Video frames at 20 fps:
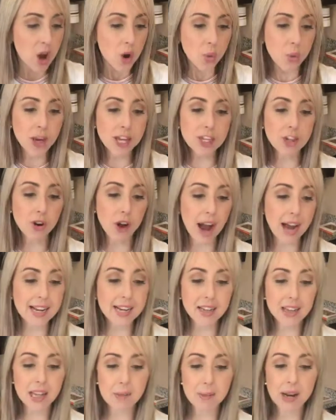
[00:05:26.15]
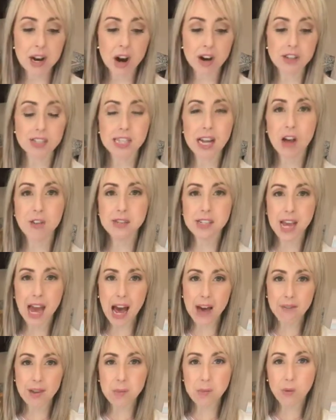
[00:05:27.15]
We try to limit ourselves to
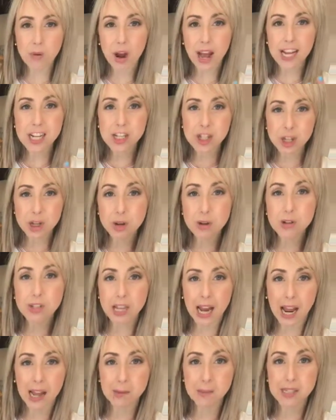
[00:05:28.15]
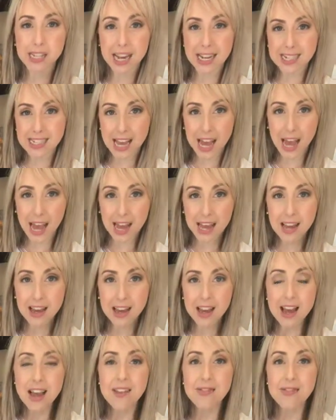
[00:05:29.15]
having bread 2 times a day.